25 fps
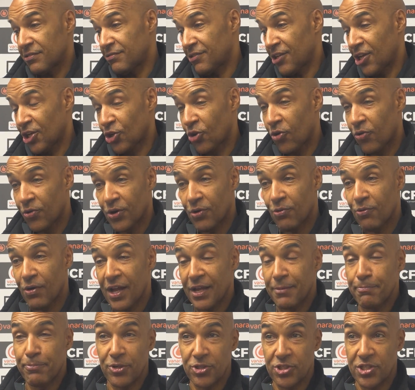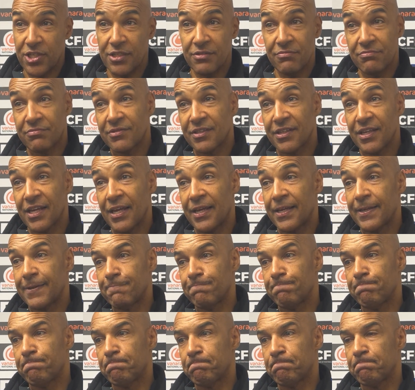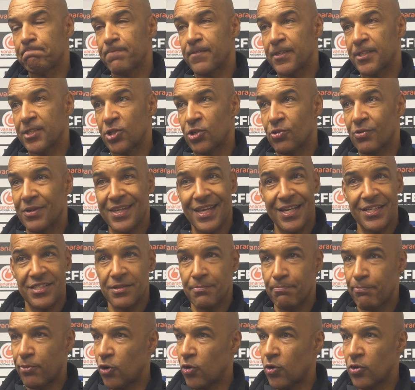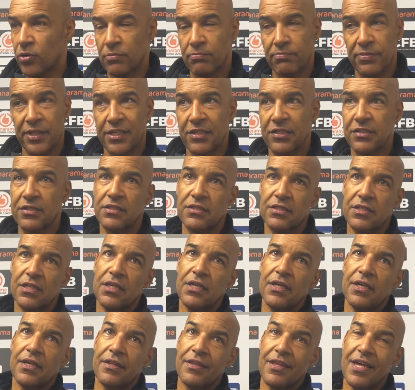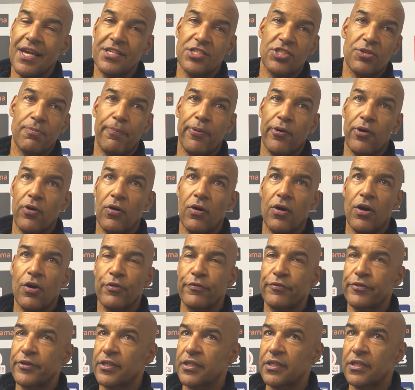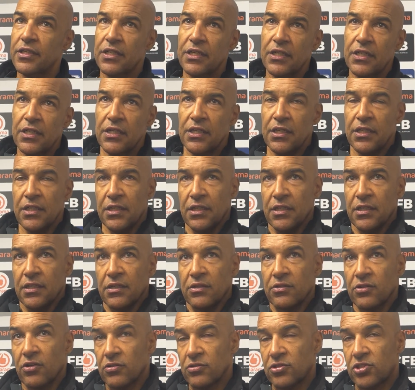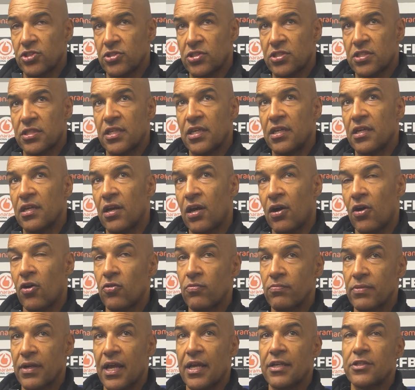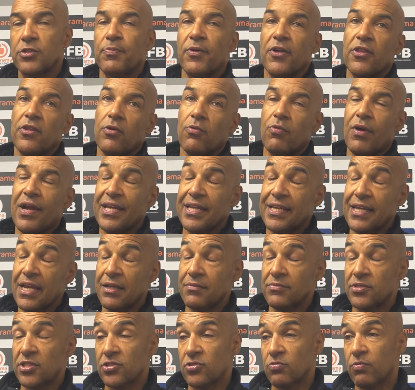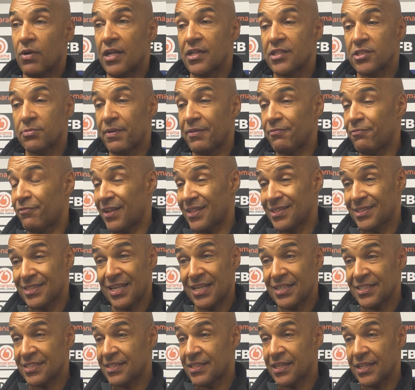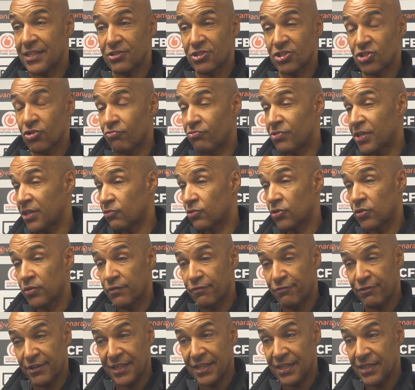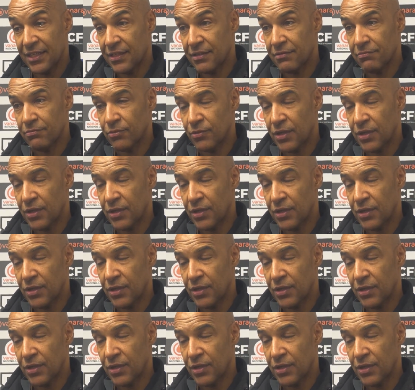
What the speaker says: are going away buzzing, and that's important, because their support over not just the home games but the away games as well has been fantastic. There's a real good feeling